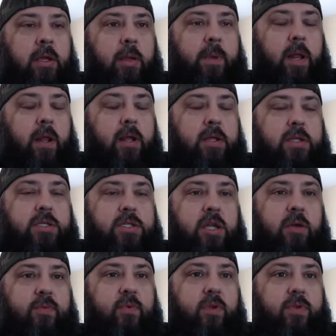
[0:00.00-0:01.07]
mean, a lot of
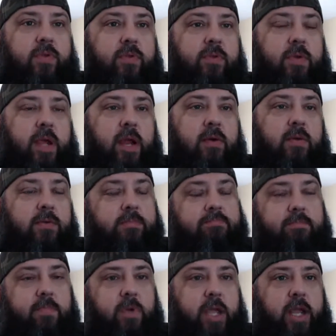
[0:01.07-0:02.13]
stuff with
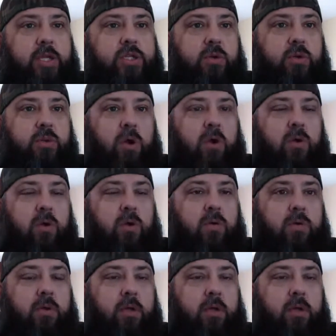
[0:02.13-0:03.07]
with Ichiro.